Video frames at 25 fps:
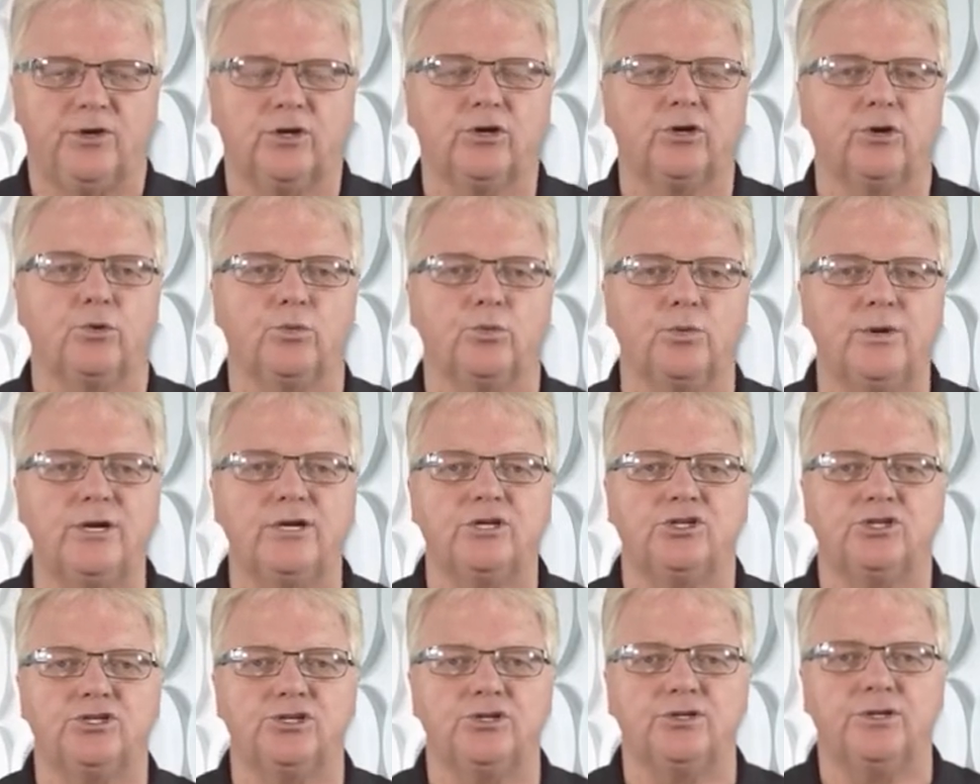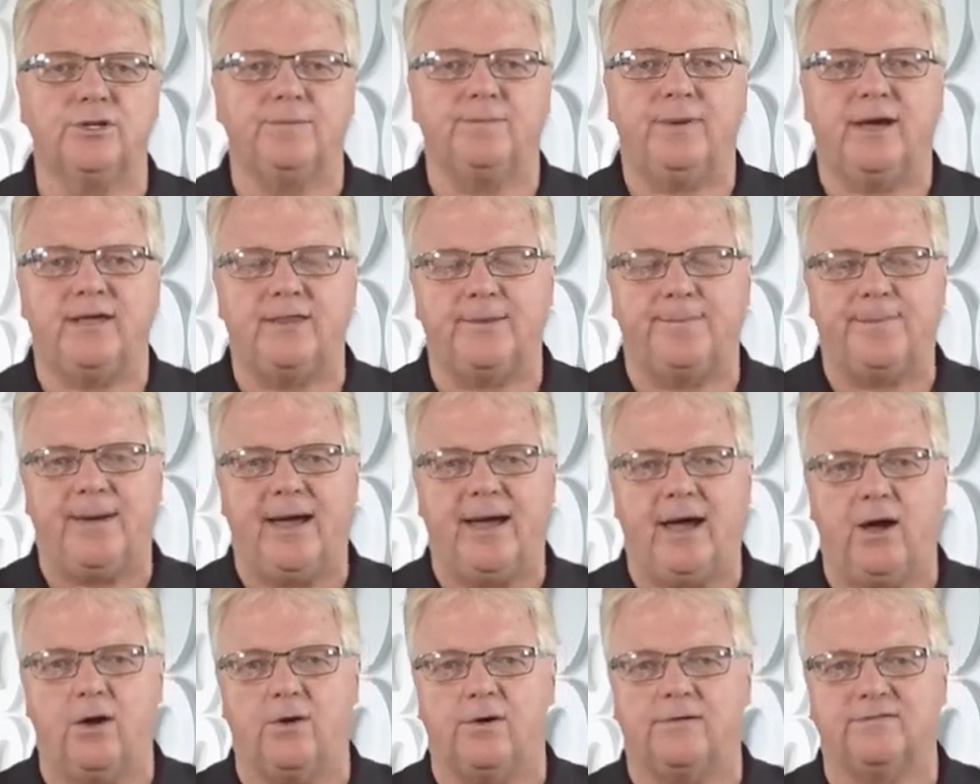You're going to reassure them by the
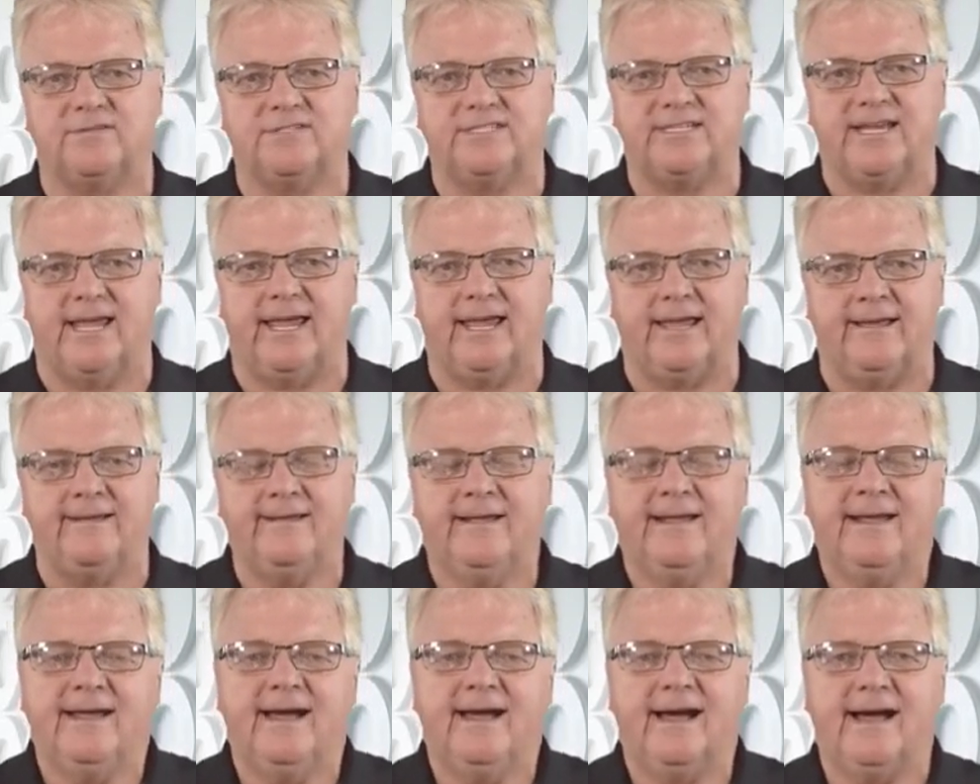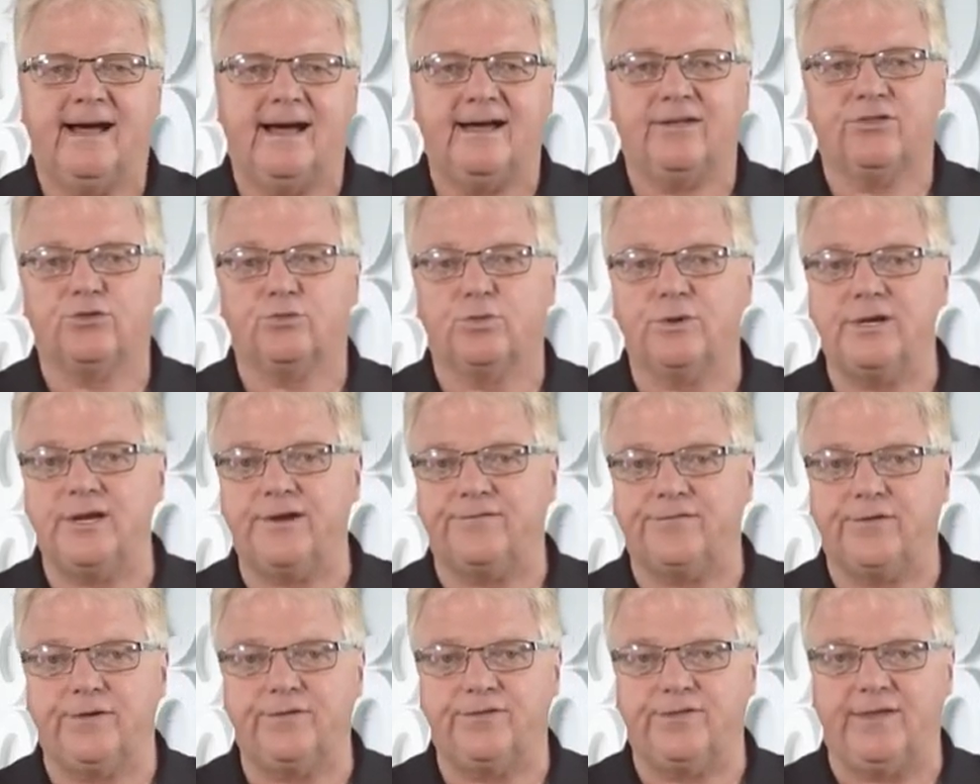power of saying 3
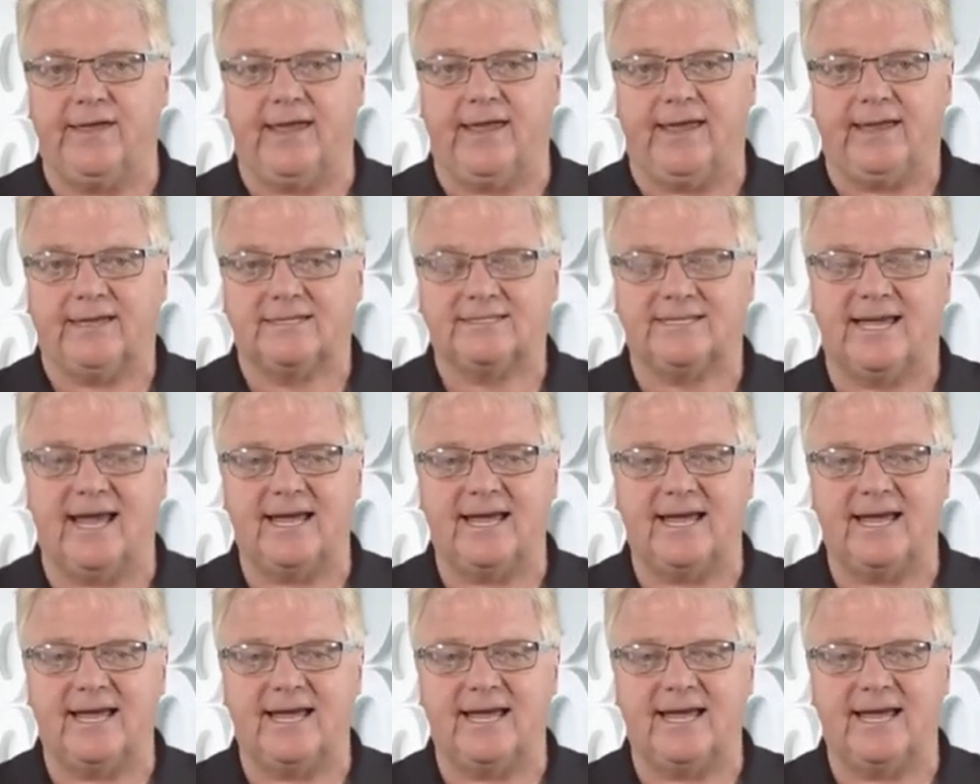different things.